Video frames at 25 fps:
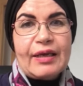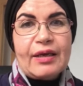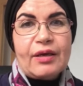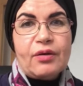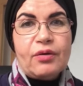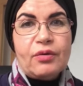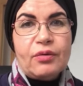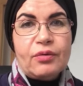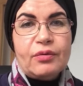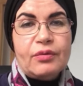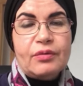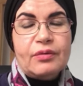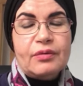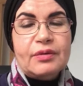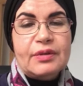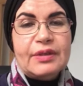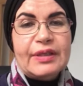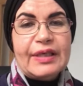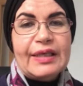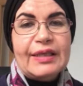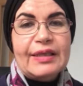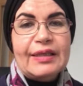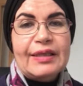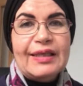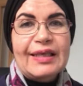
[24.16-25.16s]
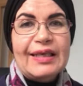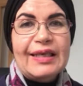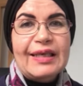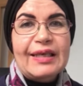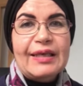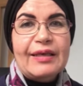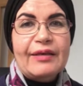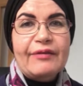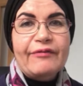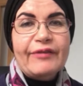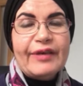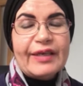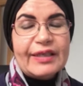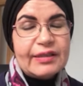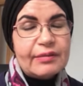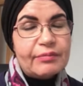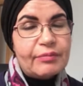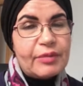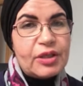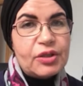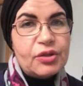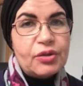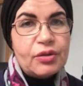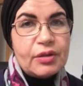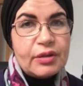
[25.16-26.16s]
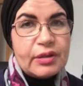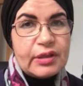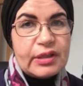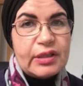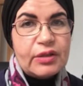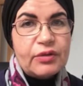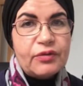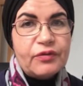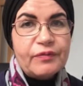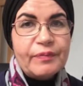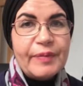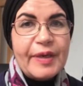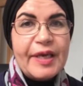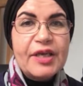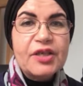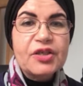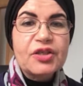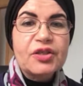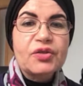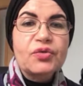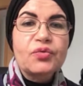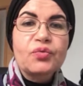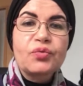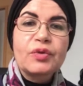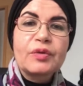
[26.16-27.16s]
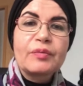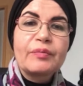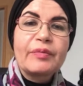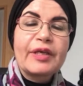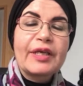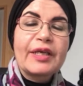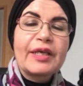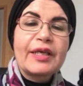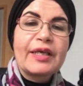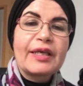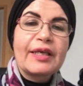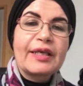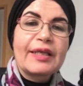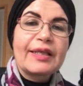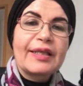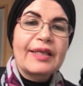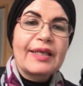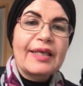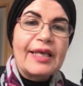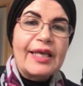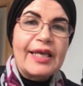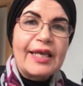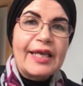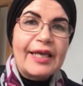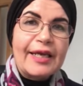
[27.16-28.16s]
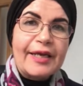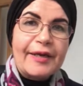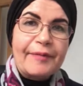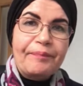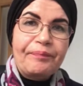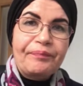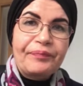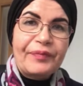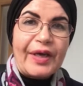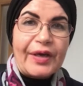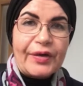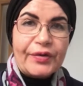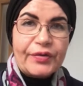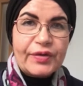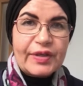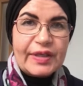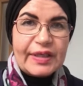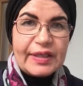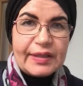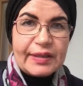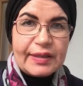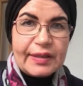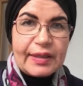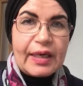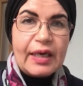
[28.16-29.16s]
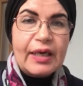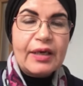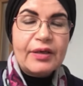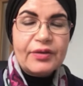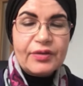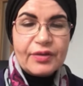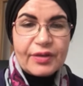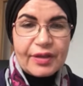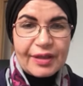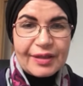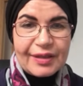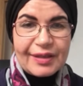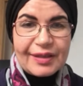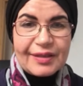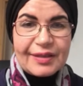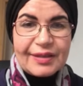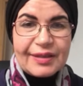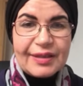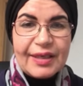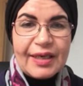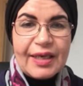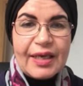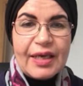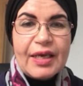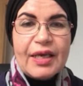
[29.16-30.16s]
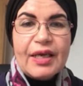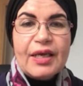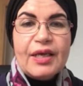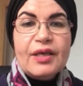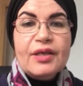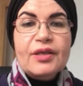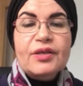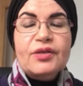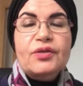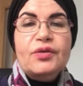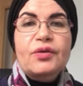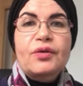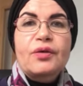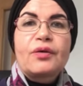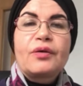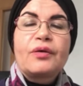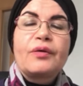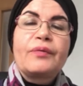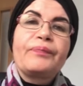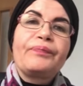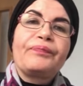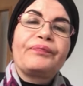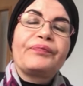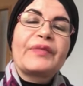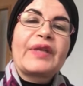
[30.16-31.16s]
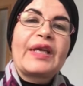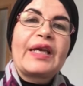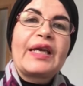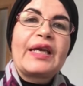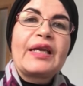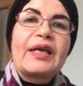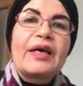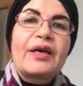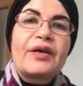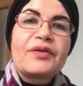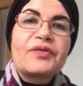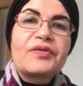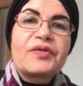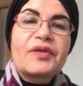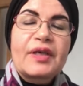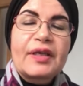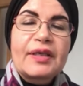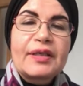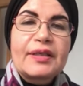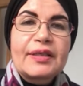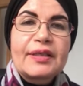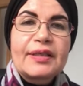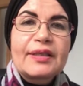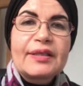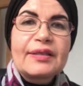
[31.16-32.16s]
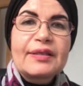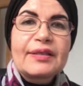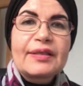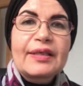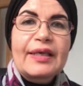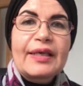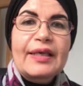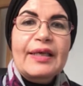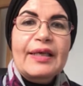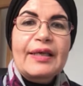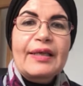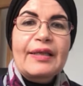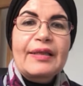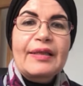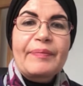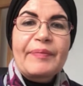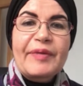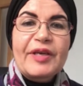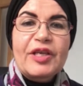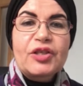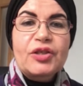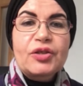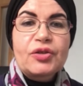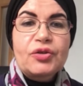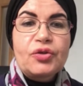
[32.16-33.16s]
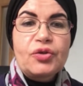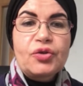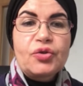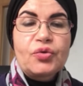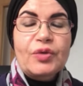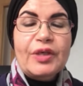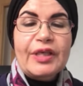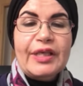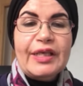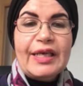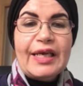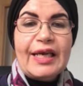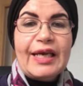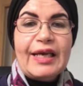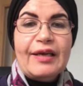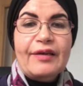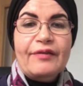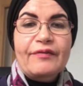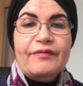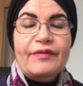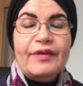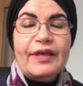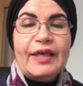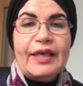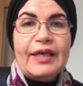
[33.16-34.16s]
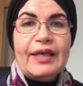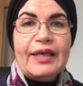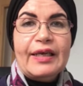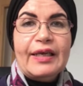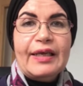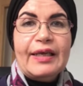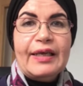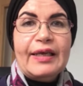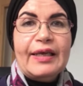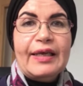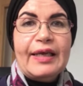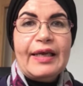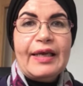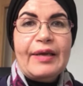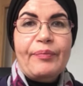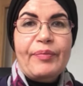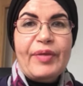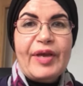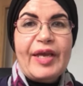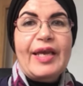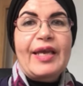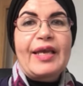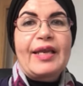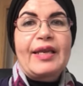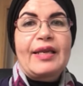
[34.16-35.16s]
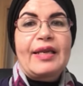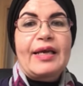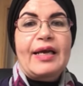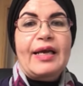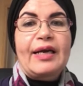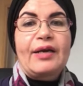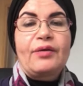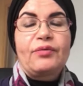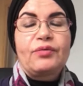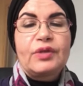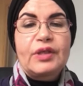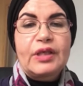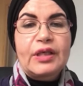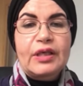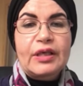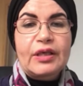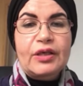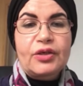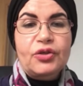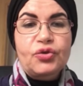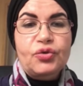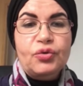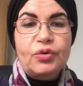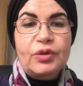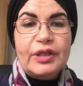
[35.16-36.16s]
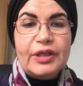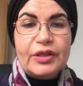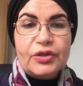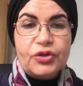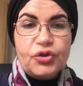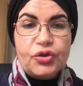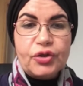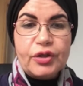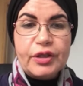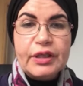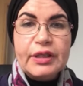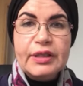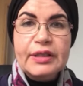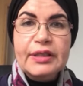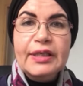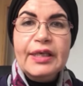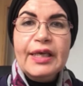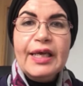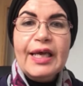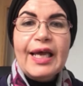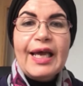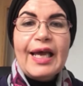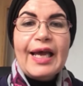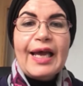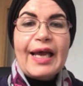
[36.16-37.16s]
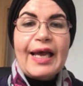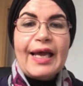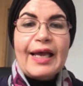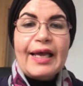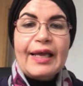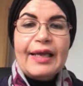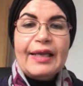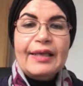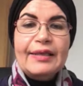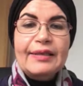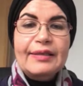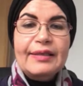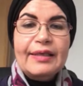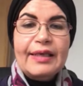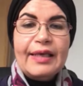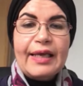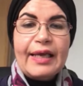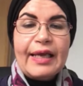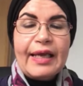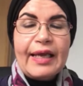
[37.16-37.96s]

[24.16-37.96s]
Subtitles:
cause in the vast majority of patients would be the arthritis. So in arthritis, the patient usually have a pain around the shoulder joint, and